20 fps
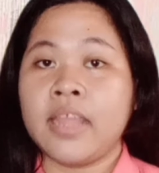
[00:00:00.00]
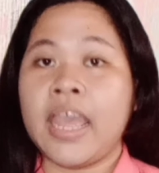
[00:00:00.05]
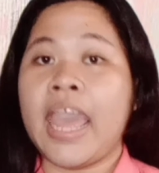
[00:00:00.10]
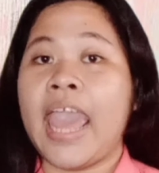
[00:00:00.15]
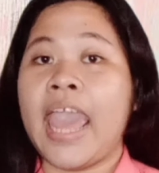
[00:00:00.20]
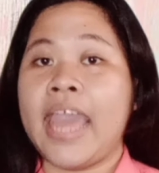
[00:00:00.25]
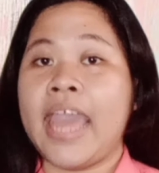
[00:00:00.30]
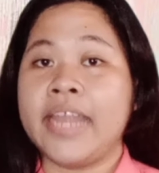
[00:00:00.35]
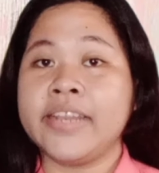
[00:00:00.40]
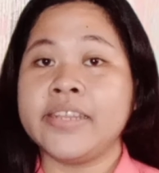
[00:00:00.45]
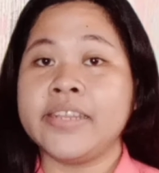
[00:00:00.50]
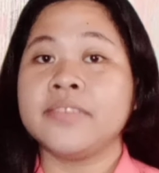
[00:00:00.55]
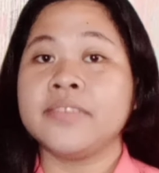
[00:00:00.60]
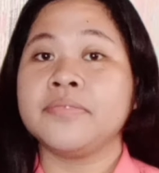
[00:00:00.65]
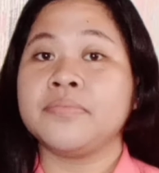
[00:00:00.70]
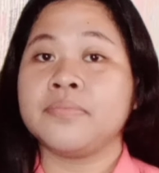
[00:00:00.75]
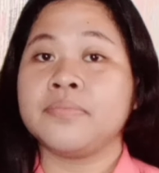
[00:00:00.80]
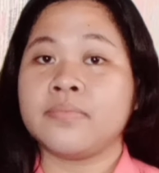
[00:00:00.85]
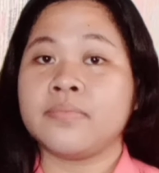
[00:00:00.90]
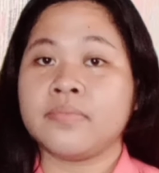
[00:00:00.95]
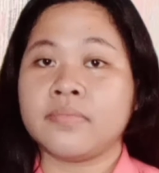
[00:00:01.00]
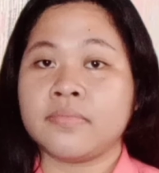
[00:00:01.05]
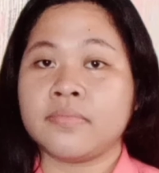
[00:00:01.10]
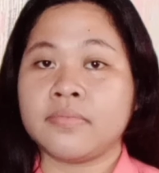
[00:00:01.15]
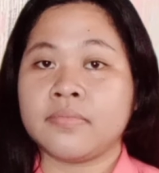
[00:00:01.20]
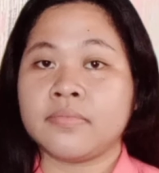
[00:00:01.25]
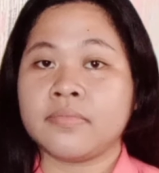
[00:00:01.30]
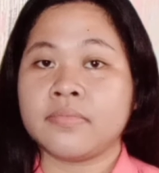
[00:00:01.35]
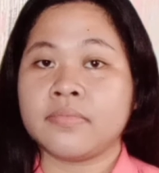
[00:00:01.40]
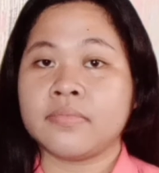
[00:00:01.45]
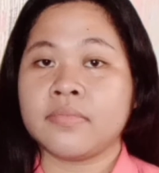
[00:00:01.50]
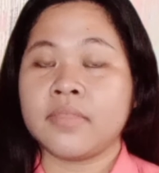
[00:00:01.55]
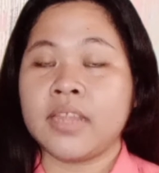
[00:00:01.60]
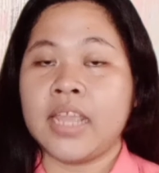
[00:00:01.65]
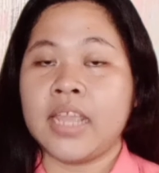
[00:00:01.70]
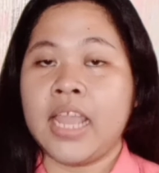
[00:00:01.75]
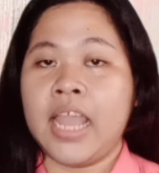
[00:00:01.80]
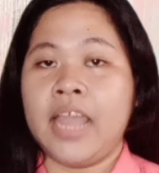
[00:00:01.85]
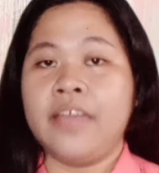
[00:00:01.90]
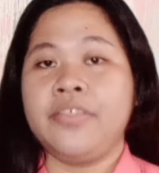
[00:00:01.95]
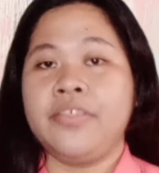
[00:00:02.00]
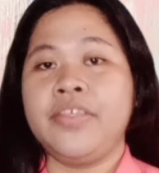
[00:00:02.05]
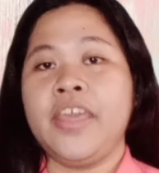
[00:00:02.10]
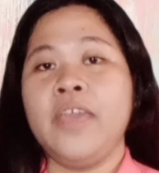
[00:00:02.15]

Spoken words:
and zzz.